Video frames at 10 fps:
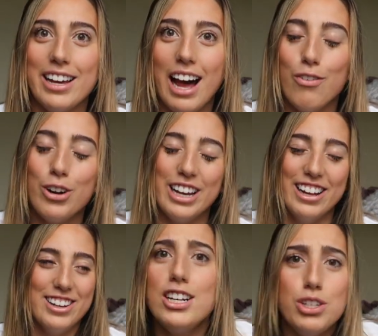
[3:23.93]
in
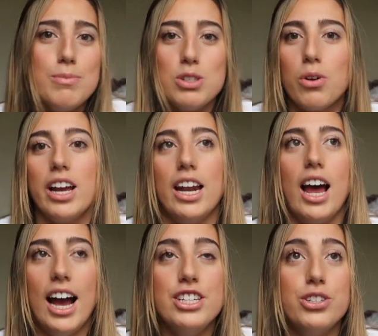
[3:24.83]
california i do miss oregon
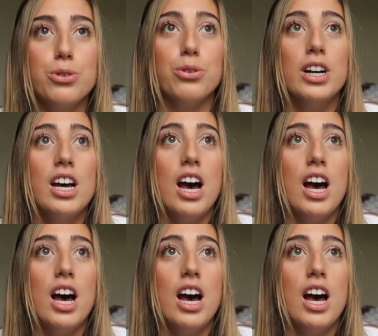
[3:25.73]
i do